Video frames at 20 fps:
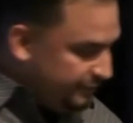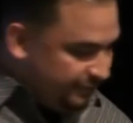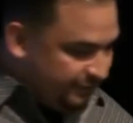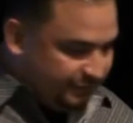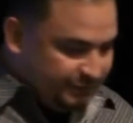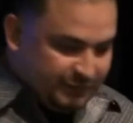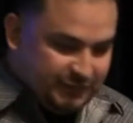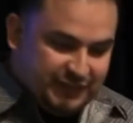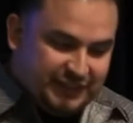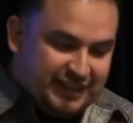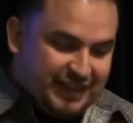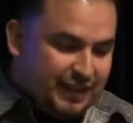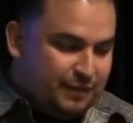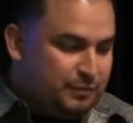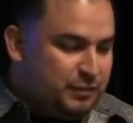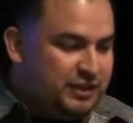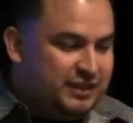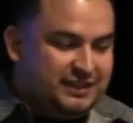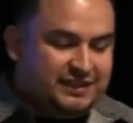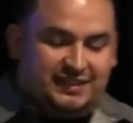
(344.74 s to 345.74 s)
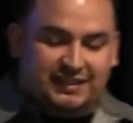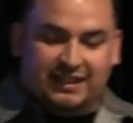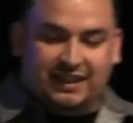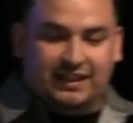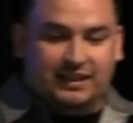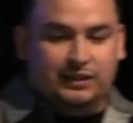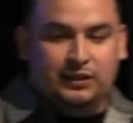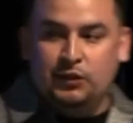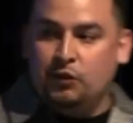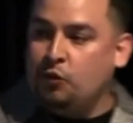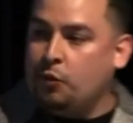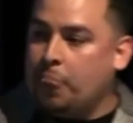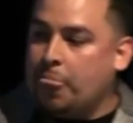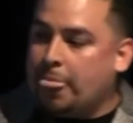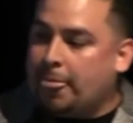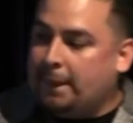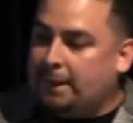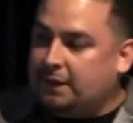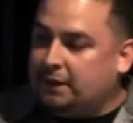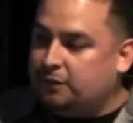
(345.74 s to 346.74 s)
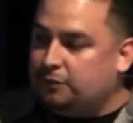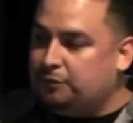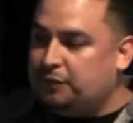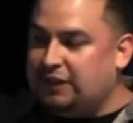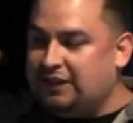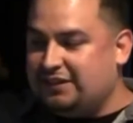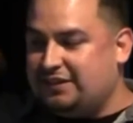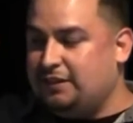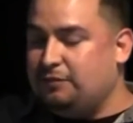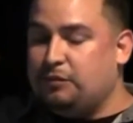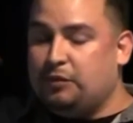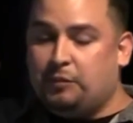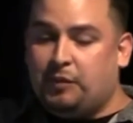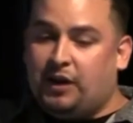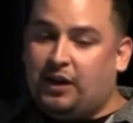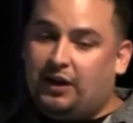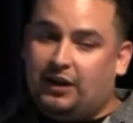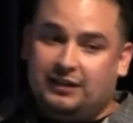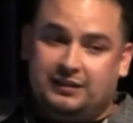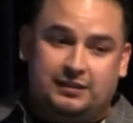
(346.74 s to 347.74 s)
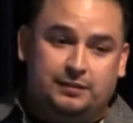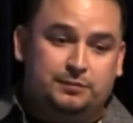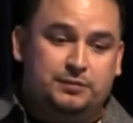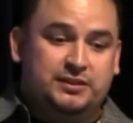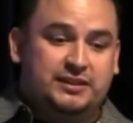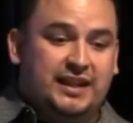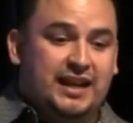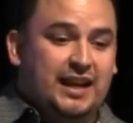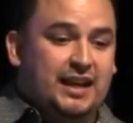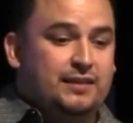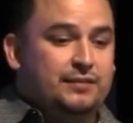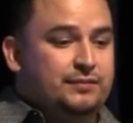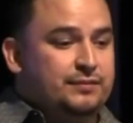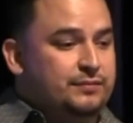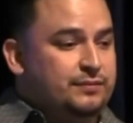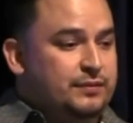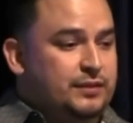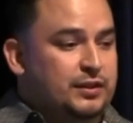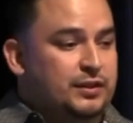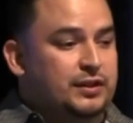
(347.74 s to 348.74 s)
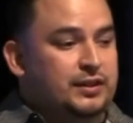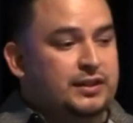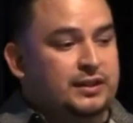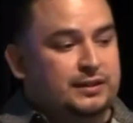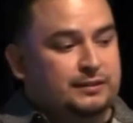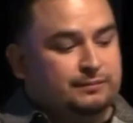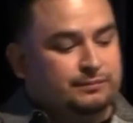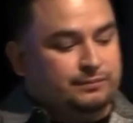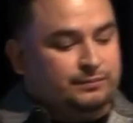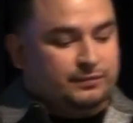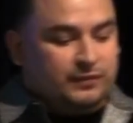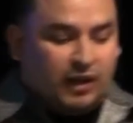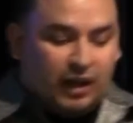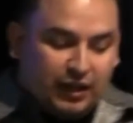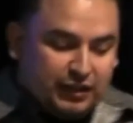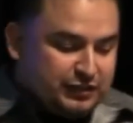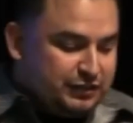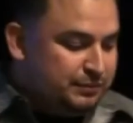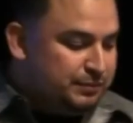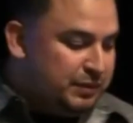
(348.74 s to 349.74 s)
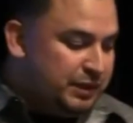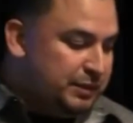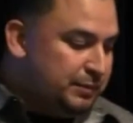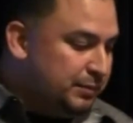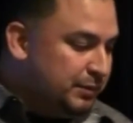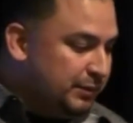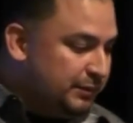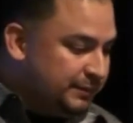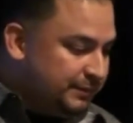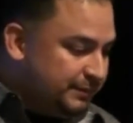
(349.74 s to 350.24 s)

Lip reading: with that being said, meet some of my awesome staff. They're awesome people.